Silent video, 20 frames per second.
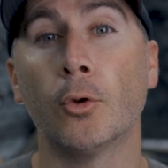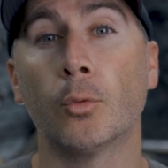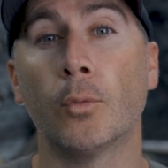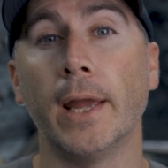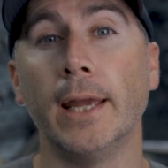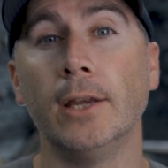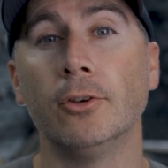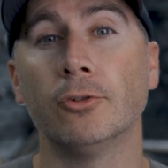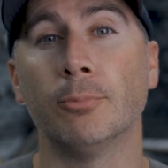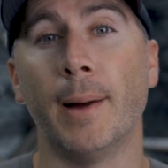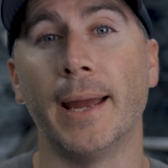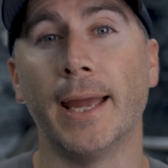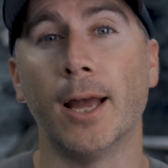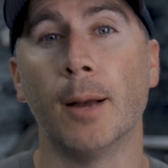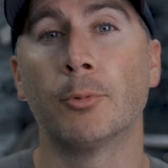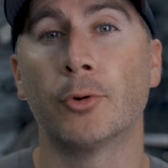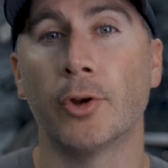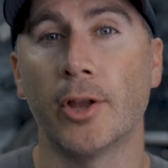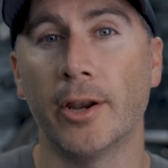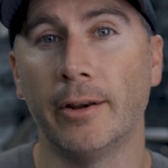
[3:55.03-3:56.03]
the range, my
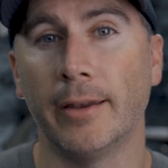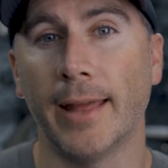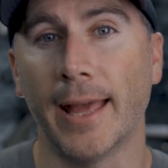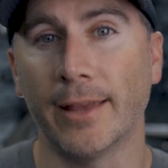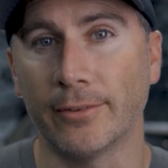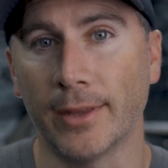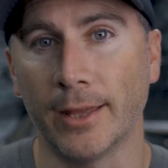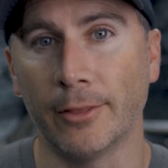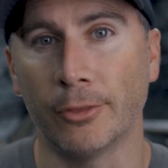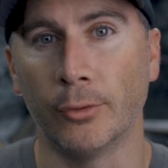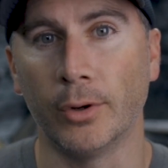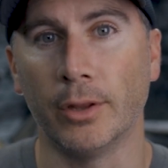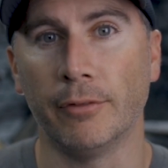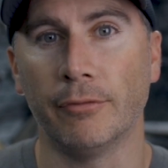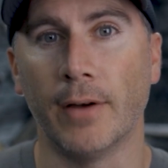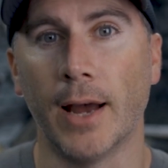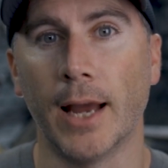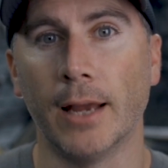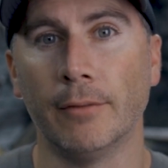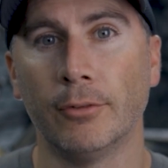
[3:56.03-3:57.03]
upgraded
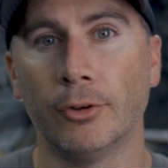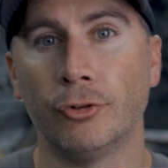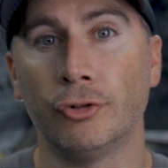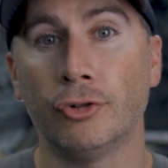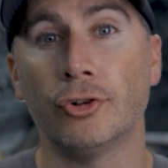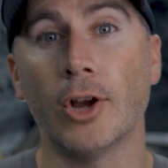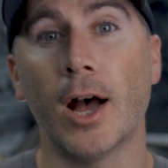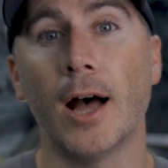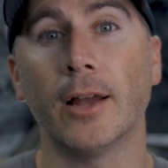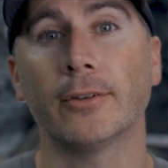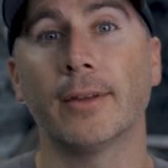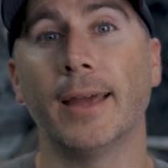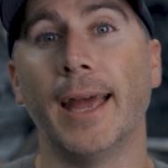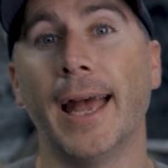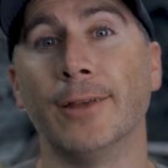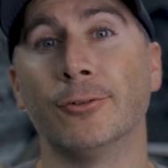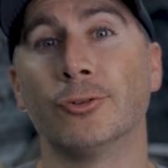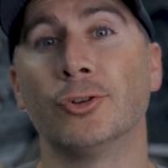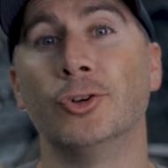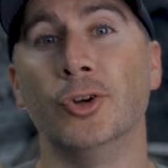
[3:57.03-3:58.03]
SA-35 shot
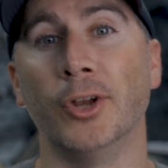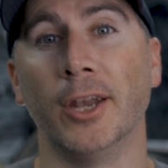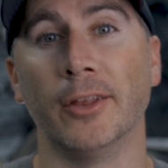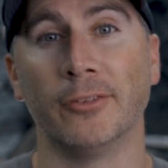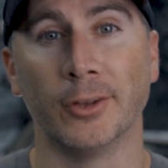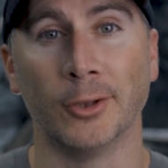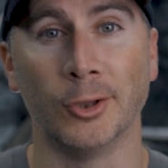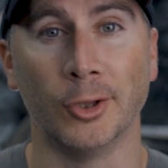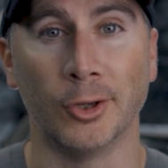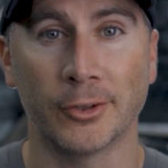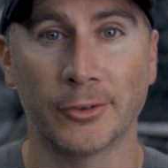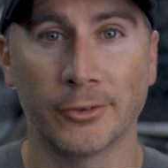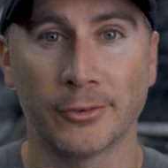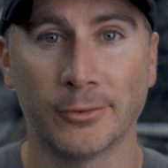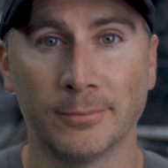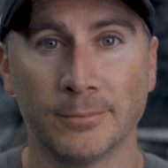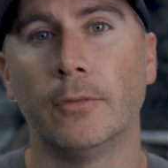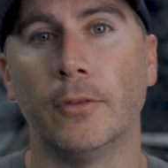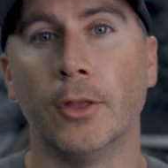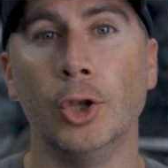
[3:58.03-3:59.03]
as good as it
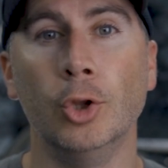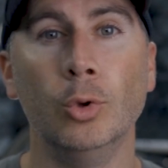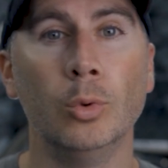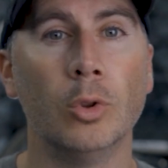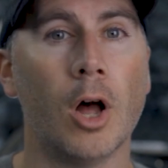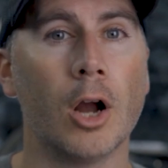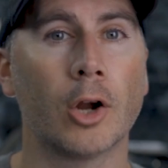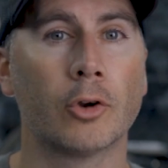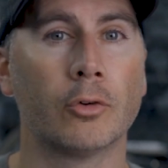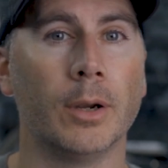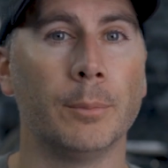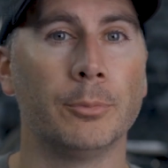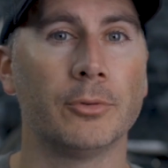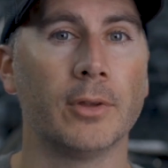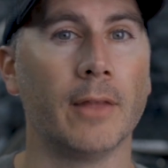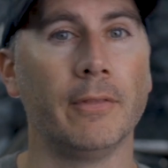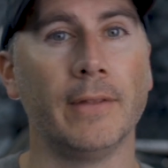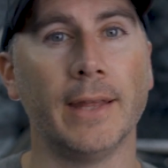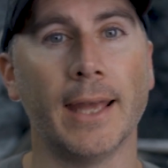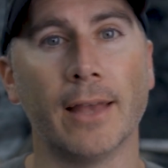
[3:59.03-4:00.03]
looks. The new lock grips
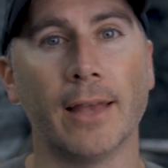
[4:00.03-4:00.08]
and the